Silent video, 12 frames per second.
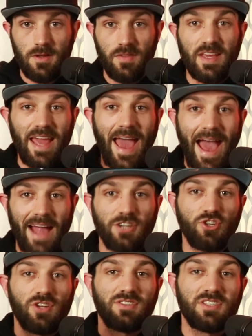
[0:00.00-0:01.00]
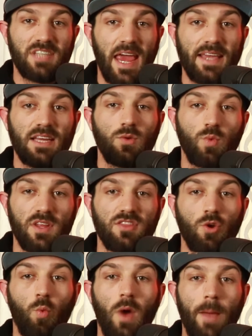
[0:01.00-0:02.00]
the actions taken with
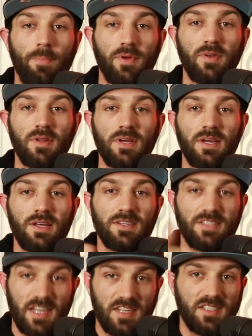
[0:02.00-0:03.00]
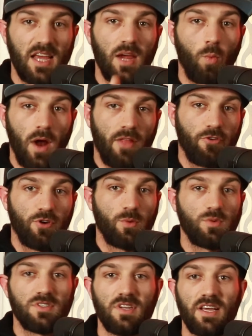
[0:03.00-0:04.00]
the weapon dictate whether it
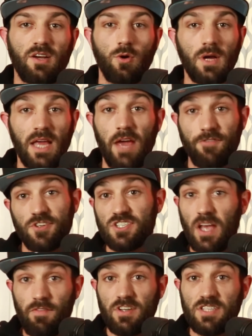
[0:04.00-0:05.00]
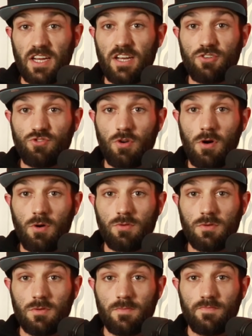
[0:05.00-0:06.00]
was legal. If a 17 year old